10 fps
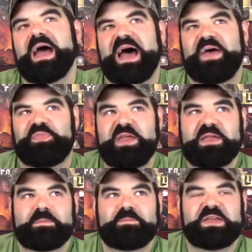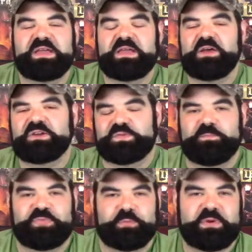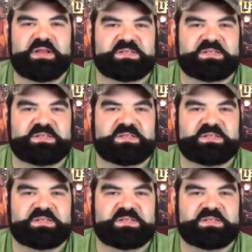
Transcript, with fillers: I think it goes from three to